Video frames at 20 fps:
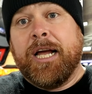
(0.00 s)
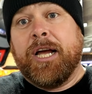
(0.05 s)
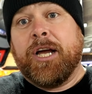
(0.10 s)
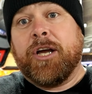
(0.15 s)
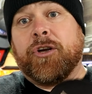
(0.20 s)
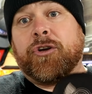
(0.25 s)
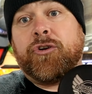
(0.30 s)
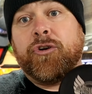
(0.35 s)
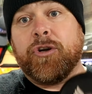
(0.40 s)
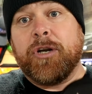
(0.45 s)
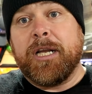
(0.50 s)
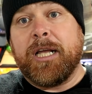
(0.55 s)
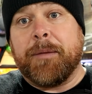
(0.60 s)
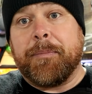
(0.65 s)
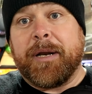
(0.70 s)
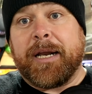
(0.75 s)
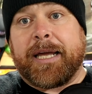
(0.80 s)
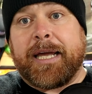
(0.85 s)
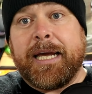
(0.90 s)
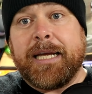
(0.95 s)
good little
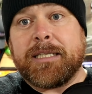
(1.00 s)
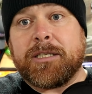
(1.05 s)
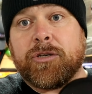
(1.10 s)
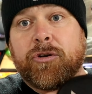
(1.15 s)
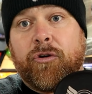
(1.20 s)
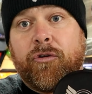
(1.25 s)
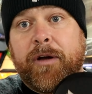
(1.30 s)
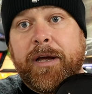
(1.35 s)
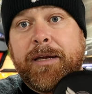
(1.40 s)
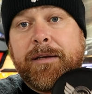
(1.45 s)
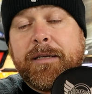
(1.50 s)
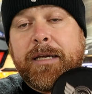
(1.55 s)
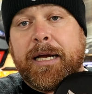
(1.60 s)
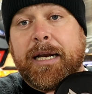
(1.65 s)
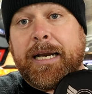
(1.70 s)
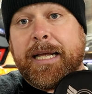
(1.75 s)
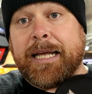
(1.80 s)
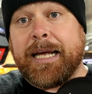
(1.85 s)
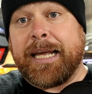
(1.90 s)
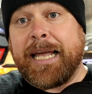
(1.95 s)
bit of kit. All right,
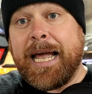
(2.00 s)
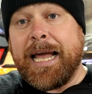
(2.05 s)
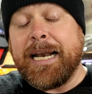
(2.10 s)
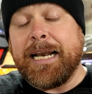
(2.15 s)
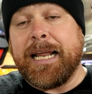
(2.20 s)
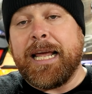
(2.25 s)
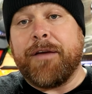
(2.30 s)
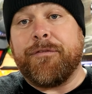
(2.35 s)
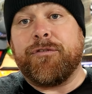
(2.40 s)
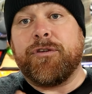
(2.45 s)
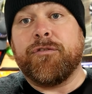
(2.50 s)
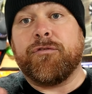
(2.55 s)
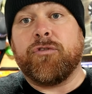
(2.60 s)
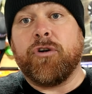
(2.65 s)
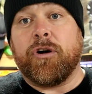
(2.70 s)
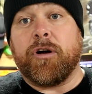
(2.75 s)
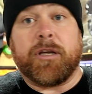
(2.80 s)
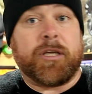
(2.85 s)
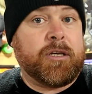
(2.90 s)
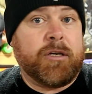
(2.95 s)
again, if you've
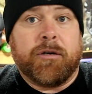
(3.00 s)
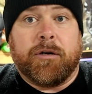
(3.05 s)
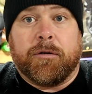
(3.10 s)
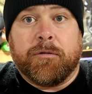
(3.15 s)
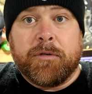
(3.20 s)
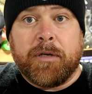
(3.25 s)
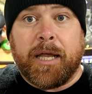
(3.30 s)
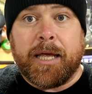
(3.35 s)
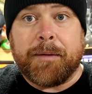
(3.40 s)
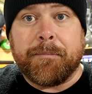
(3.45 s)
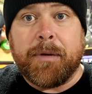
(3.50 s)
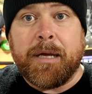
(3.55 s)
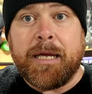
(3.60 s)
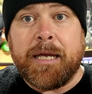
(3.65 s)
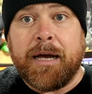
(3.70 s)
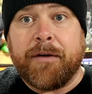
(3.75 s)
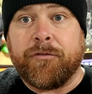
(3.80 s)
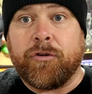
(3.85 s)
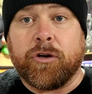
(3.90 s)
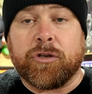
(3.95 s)
got, like me,
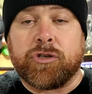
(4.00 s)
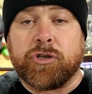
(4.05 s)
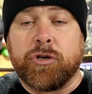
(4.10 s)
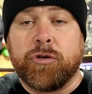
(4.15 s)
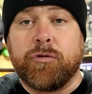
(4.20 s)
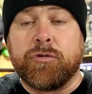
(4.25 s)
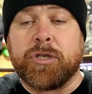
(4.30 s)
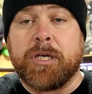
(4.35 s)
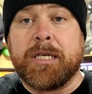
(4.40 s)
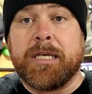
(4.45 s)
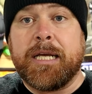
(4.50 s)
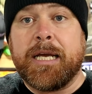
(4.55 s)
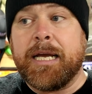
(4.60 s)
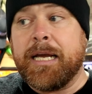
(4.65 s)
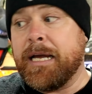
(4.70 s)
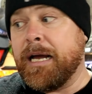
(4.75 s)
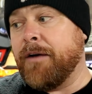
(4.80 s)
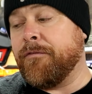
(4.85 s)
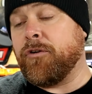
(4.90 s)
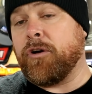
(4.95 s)
I've got tools in
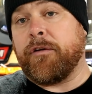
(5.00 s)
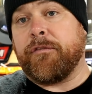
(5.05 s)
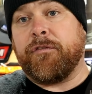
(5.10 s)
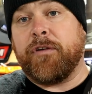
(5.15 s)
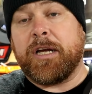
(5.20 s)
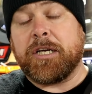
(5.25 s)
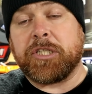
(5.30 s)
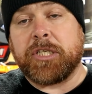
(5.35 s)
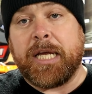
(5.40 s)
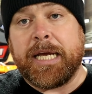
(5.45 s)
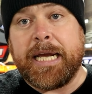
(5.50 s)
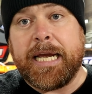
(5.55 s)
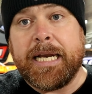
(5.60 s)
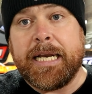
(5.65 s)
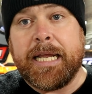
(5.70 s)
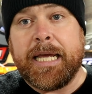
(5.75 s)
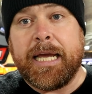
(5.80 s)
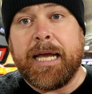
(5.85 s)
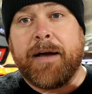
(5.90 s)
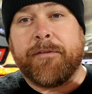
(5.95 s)
there, I've got a flashlight in
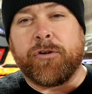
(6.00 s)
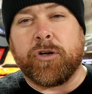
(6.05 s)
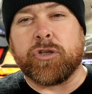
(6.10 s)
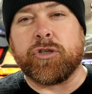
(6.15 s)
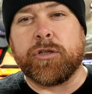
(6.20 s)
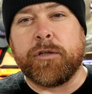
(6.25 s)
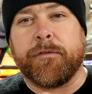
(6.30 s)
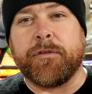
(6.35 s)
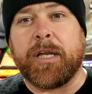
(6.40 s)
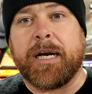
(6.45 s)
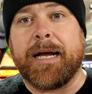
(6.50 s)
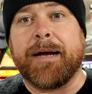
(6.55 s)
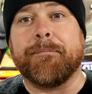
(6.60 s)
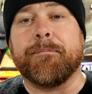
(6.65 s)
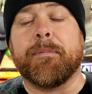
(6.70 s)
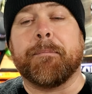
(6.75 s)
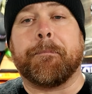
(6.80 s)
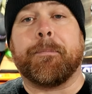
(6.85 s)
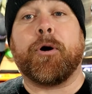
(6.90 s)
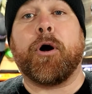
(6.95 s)
there, I've got stuff that
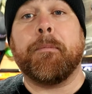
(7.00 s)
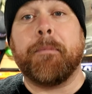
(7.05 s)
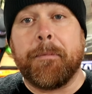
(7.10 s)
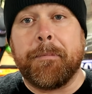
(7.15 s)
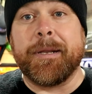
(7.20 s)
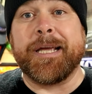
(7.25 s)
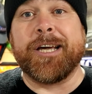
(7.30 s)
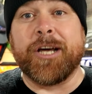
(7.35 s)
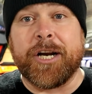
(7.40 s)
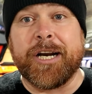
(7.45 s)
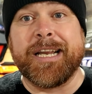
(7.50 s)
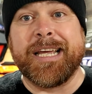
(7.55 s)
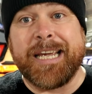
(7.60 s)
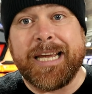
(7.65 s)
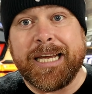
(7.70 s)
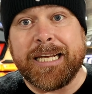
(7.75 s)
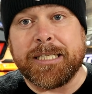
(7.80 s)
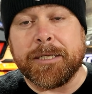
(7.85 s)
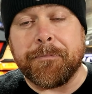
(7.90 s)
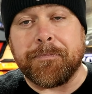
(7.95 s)
I'm probably gonna
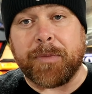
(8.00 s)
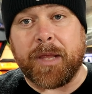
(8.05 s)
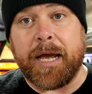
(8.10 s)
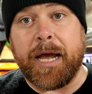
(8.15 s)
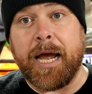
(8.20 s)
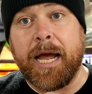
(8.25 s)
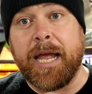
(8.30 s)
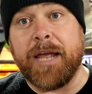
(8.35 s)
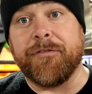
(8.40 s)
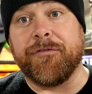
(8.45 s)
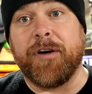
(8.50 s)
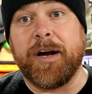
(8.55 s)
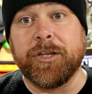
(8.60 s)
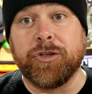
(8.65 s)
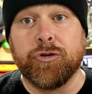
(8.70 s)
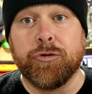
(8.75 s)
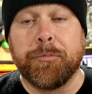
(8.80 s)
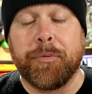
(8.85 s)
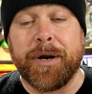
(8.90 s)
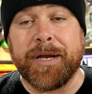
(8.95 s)
need if I
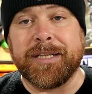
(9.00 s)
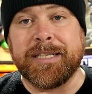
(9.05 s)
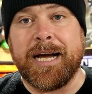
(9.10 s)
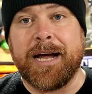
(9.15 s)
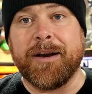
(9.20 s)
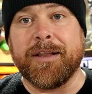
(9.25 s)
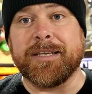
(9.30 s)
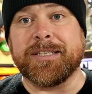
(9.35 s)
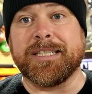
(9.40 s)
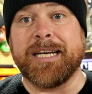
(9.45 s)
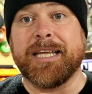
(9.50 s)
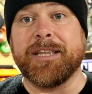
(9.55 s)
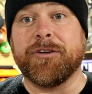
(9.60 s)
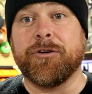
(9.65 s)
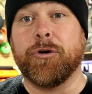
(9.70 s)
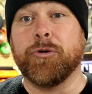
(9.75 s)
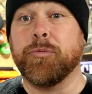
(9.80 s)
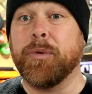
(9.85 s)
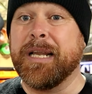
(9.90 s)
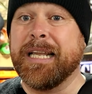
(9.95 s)
do break down at the side of the
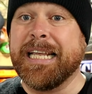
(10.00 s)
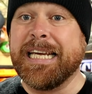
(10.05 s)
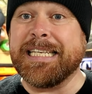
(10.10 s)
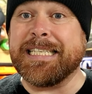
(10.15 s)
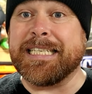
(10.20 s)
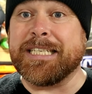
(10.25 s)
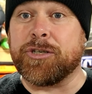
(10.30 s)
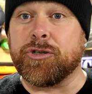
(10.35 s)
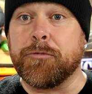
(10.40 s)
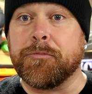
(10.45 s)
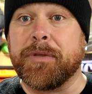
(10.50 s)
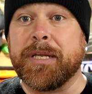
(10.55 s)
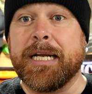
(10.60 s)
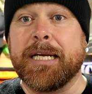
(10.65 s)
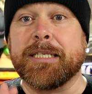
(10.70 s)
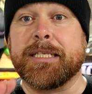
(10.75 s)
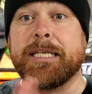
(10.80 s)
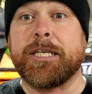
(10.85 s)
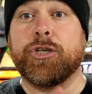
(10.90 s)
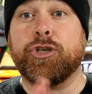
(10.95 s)
road. Well, this is something
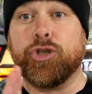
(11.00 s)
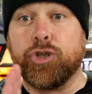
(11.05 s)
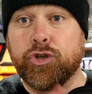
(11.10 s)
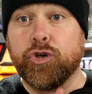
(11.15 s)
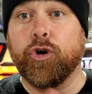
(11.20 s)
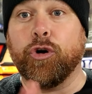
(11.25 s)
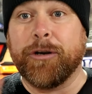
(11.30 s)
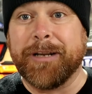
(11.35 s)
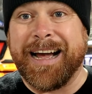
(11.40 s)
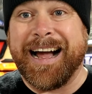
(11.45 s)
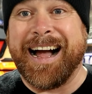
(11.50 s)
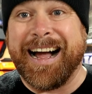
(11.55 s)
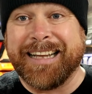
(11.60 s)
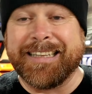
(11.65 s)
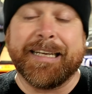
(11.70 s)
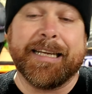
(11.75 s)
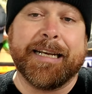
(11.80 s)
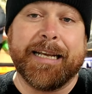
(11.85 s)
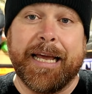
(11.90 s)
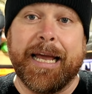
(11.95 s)
else that you should add
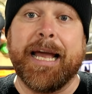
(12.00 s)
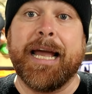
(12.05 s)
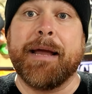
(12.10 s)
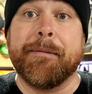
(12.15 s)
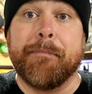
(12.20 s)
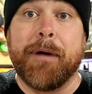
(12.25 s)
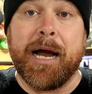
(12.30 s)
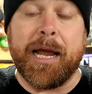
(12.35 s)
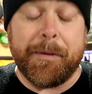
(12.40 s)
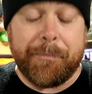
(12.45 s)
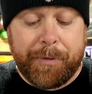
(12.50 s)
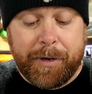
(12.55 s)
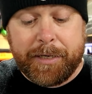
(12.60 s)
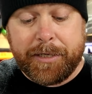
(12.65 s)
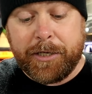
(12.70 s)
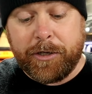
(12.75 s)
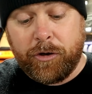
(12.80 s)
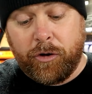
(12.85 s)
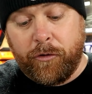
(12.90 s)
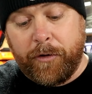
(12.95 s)
in there, in my
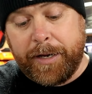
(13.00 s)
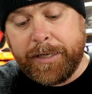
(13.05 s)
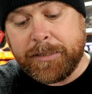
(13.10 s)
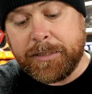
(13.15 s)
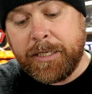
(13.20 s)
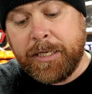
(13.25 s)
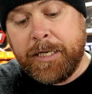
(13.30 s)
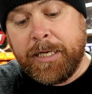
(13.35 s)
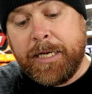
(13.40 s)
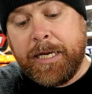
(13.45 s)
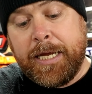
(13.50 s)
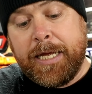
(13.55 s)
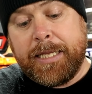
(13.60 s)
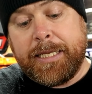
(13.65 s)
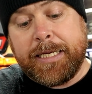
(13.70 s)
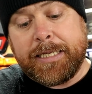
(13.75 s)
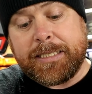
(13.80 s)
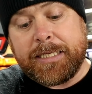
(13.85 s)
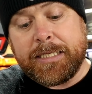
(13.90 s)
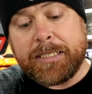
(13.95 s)
opinion. All right,
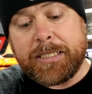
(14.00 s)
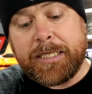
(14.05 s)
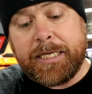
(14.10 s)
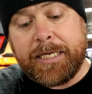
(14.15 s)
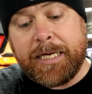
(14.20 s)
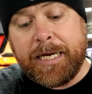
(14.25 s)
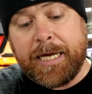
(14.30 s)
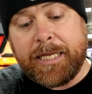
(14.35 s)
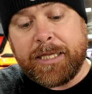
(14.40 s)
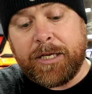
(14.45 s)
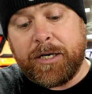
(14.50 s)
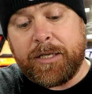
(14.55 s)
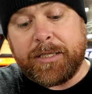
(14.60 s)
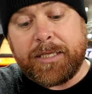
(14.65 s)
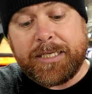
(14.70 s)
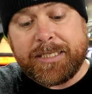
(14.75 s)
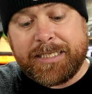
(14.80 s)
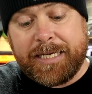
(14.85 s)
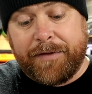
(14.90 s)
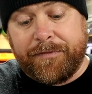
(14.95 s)
this is the
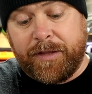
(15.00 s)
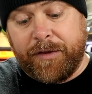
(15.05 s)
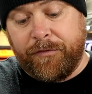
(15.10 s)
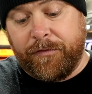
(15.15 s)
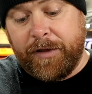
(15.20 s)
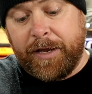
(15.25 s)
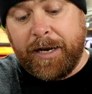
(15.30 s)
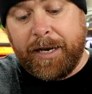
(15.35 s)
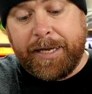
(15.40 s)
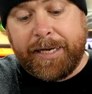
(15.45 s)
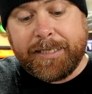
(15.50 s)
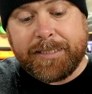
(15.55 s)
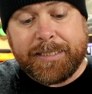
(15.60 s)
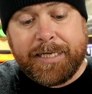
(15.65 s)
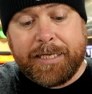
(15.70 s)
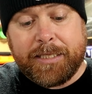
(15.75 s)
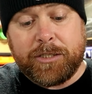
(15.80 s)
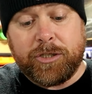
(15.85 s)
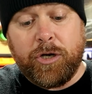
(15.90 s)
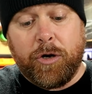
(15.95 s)
safety flare, like I
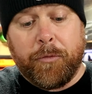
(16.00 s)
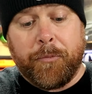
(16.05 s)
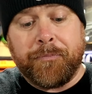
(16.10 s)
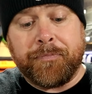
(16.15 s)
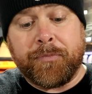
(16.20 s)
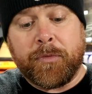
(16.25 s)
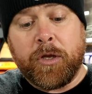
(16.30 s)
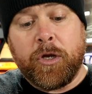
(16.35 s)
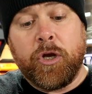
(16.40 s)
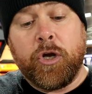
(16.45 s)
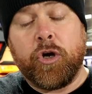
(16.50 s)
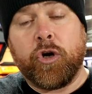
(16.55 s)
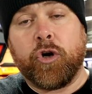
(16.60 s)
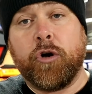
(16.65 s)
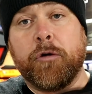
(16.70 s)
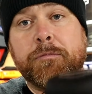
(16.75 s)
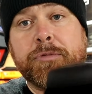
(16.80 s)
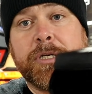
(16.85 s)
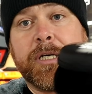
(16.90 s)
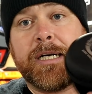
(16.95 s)
said. So
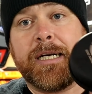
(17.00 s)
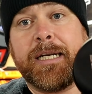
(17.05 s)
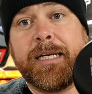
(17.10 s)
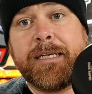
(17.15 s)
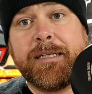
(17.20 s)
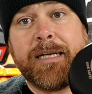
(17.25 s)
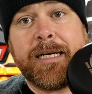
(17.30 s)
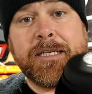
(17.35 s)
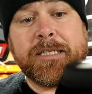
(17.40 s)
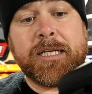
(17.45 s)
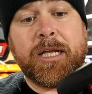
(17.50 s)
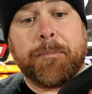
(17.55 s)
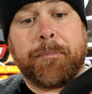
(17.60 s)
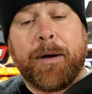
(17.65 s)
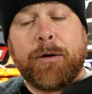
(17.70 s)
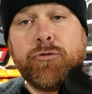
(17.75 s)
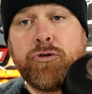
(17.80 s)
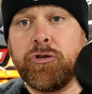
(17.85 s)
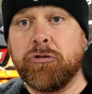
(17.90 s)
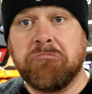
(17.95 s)
comes in a nice little
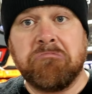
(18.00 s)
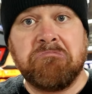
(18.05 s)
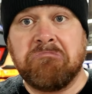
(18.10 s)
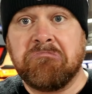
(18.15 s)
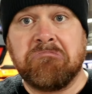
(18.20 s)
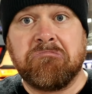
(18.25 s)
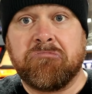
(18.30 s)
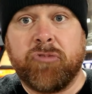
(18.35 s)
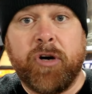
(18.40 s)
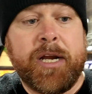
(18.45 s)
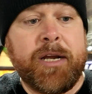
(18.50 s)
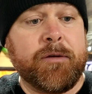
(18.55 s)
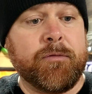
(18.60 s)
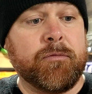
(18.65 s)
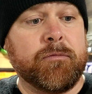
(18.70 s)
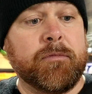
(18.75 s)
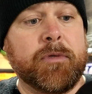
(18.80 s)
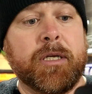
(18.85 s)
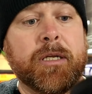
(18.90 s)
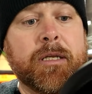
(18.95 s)
pouch,
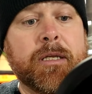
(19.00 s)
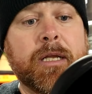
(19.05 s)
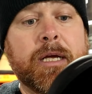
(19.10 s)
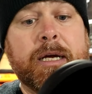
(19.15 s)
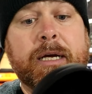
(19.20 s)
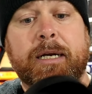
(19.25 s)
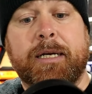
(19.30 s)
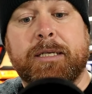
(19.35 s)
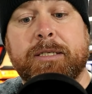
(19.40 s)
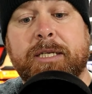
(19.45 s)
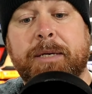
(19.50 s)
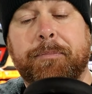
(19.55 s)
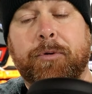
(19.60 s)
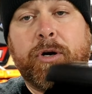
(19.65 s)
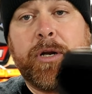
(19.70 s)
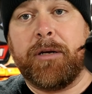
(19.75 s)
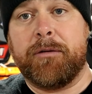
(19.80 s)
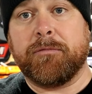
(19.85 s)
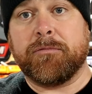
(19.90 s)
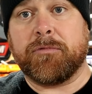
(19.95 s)
great little zip on
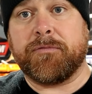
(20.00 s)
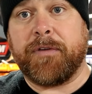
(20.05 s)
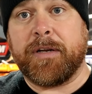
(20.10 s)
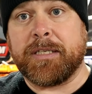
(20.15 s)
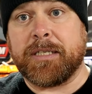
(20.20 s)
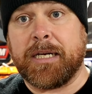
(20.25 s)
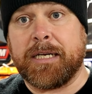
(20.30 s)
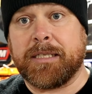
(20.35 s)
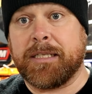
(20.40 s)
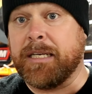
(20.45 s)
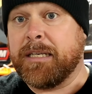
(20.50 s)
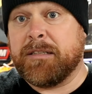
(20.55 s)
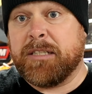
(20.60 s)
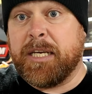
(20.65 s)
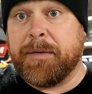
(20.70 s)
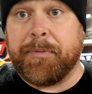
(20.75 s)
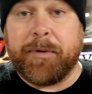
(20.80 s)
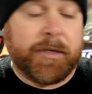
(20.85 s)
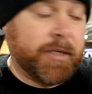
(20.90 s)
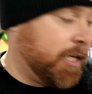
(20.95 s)
it, fantastic.
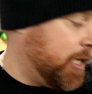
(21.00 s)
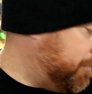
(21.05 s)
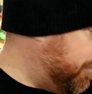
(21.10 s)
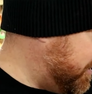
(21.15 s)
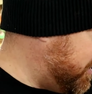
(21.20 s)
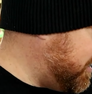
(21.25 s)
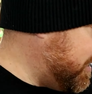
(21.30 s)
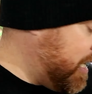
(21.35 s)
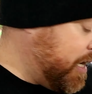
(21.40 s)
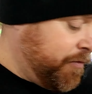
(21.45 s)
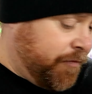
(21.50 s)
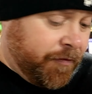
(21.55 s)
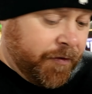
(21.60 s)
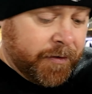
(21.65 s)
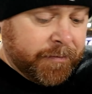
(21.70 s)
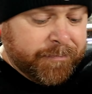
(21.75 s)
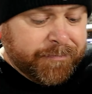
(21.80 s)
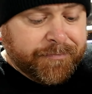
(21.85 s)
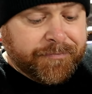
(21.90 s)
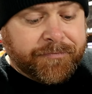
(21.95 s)
Keep it
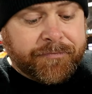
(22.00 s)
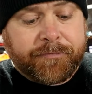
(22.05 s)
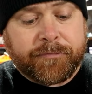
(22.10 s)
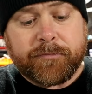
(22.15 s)
safe.